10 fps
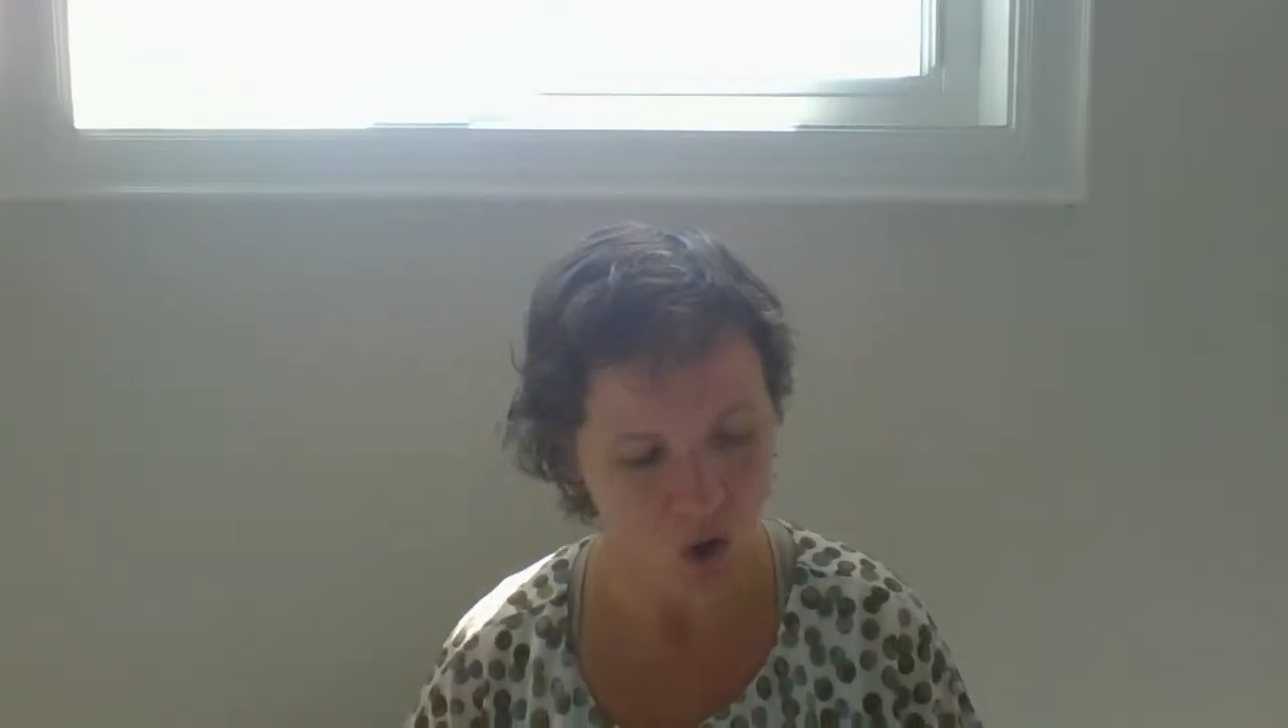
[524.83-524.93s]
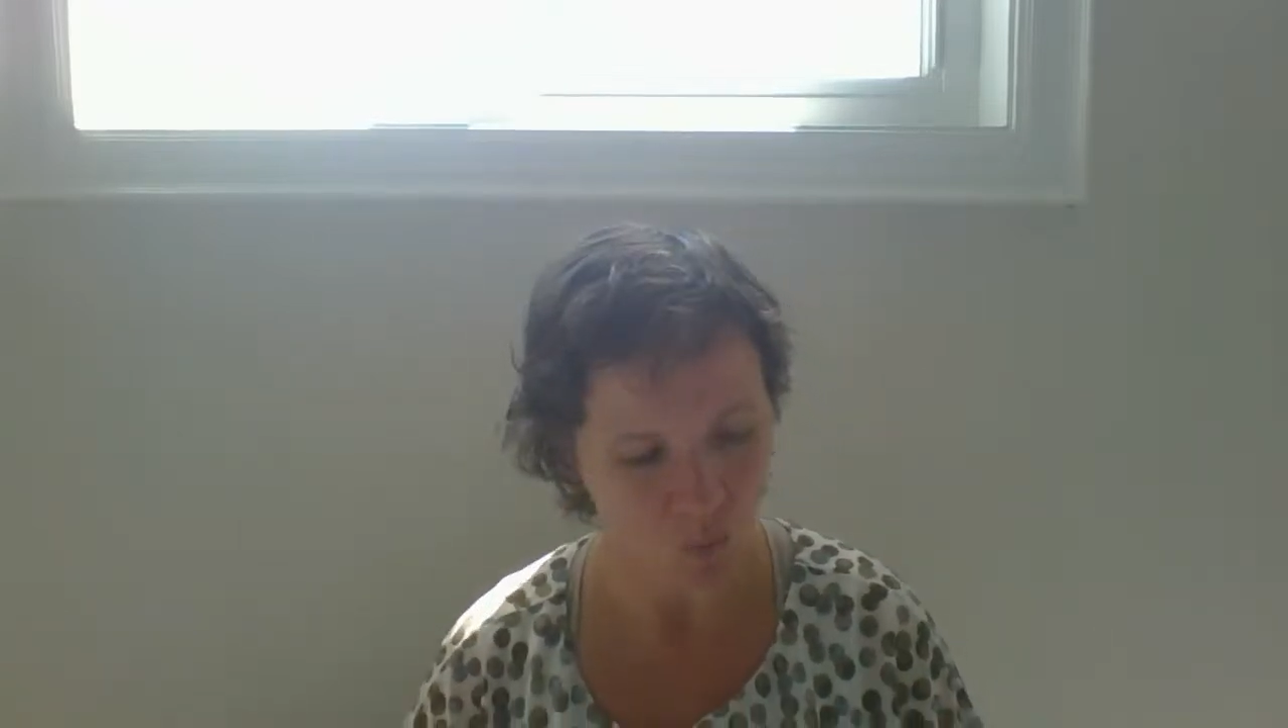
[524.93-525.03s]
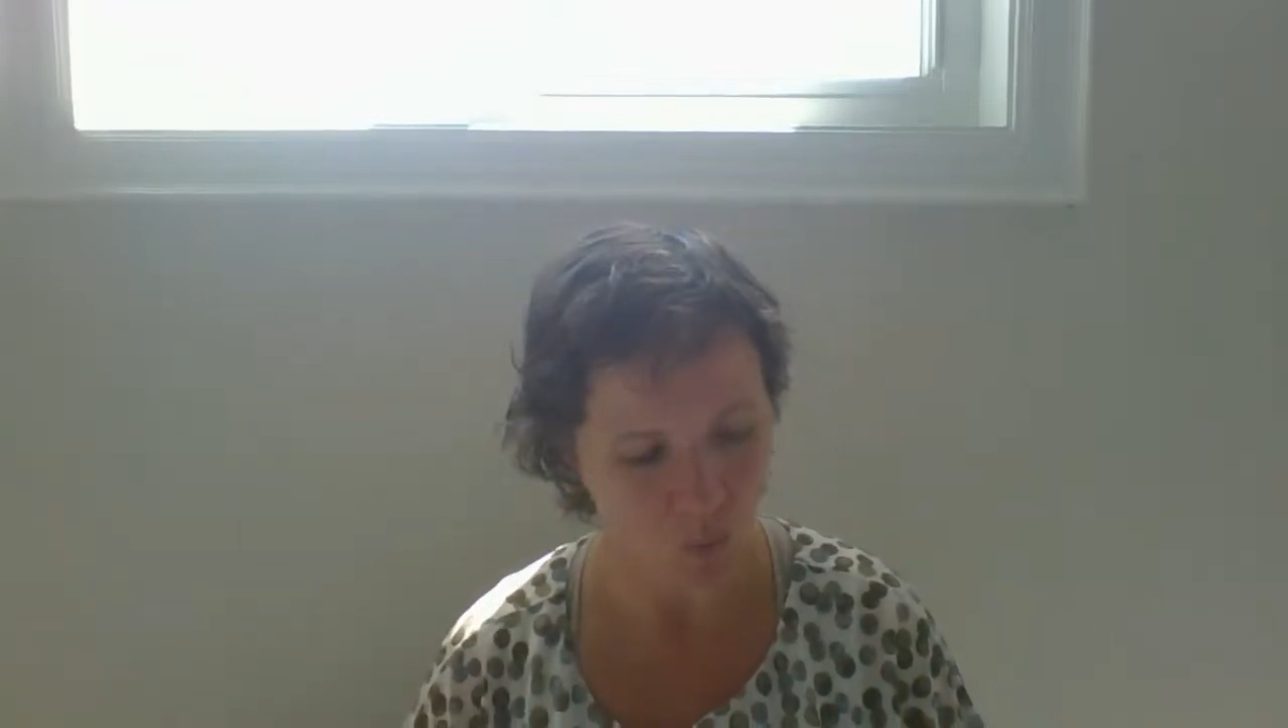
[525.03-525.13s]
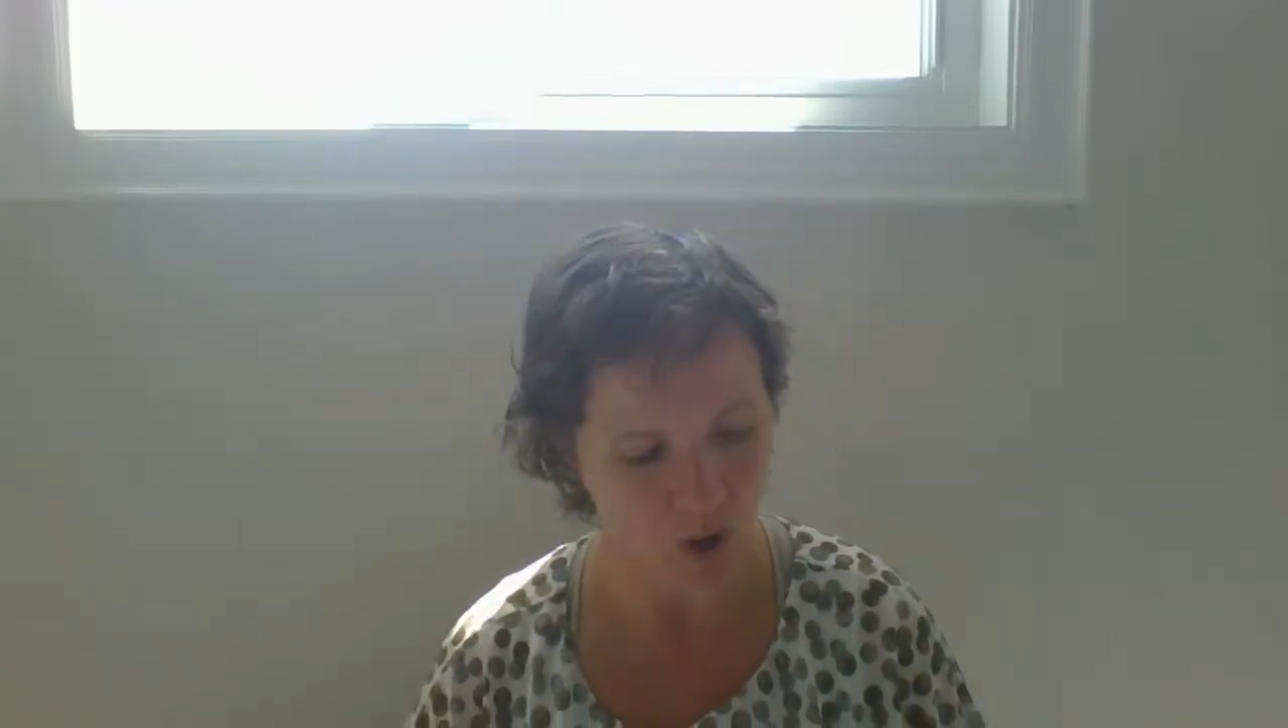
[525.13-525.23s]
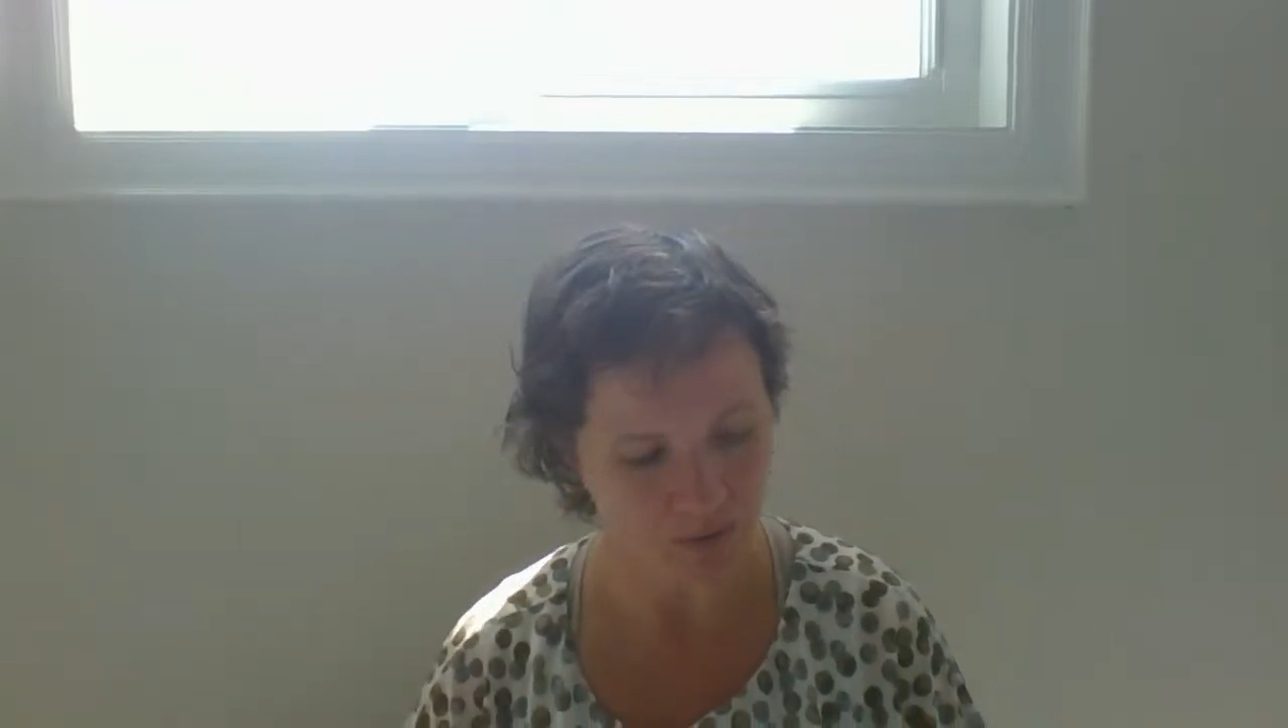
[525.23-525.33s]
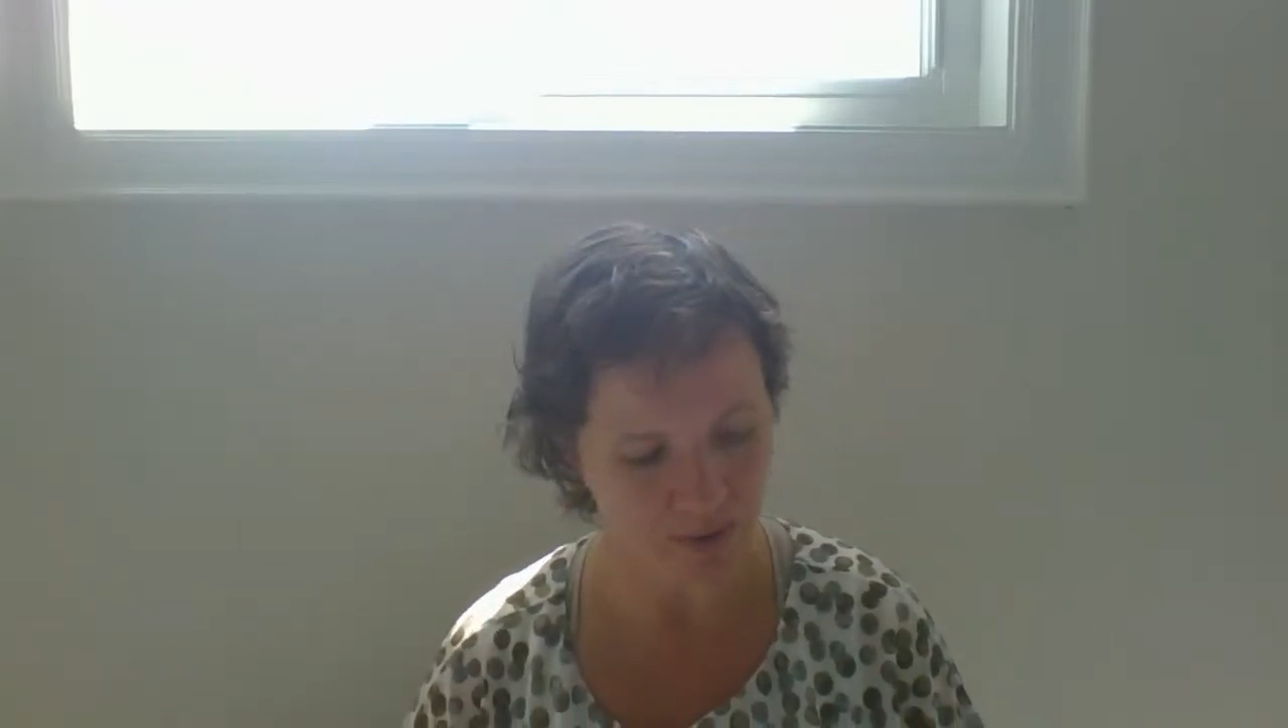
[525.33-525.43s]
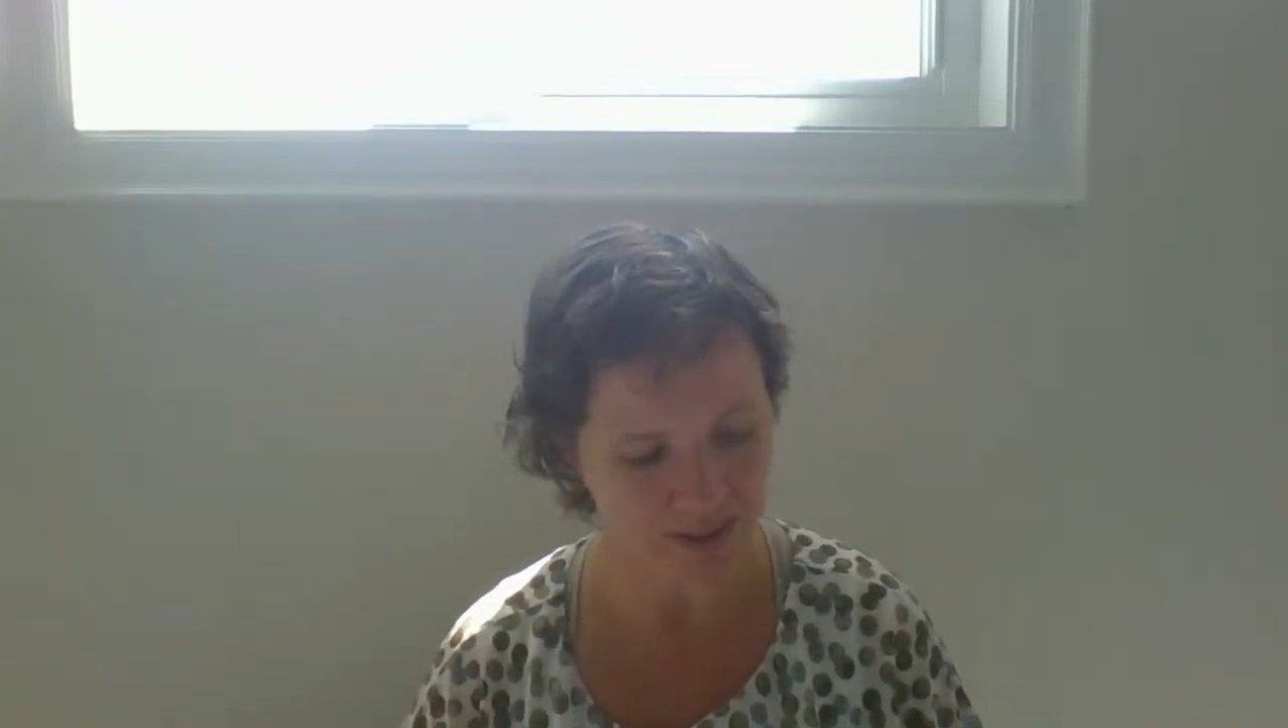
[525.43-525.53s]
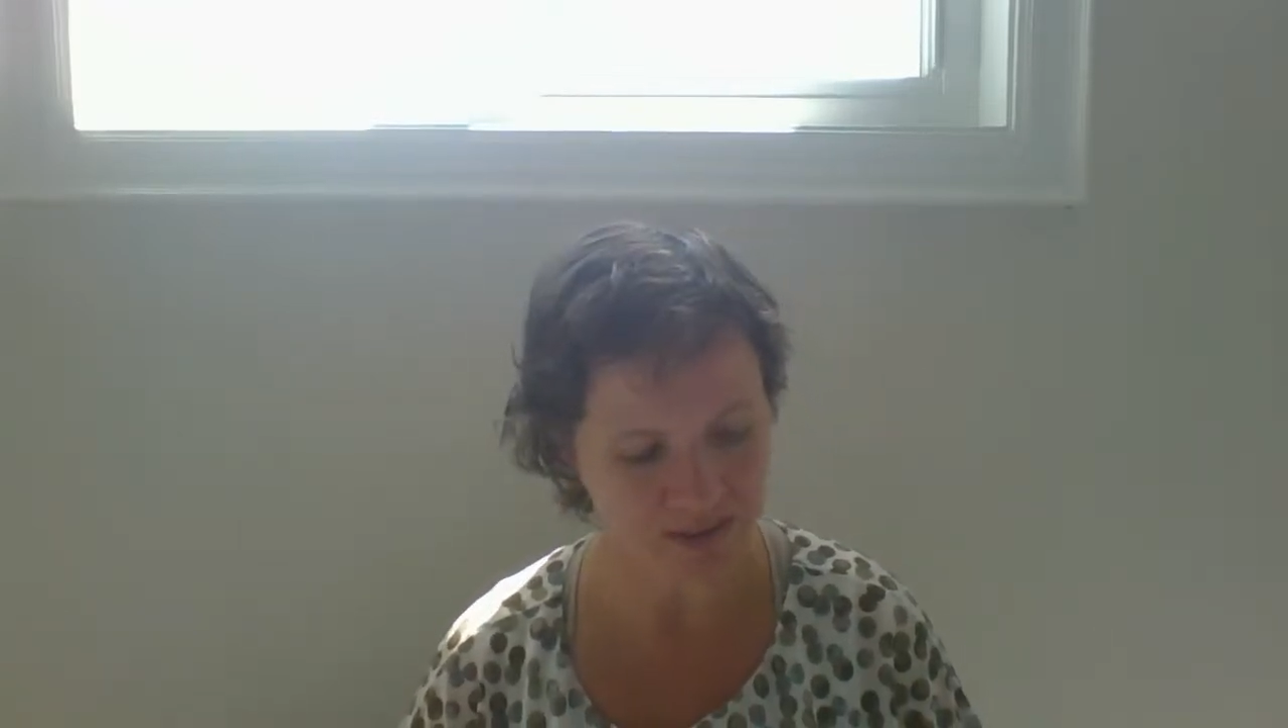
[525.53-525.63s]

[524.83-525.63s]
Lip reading: One way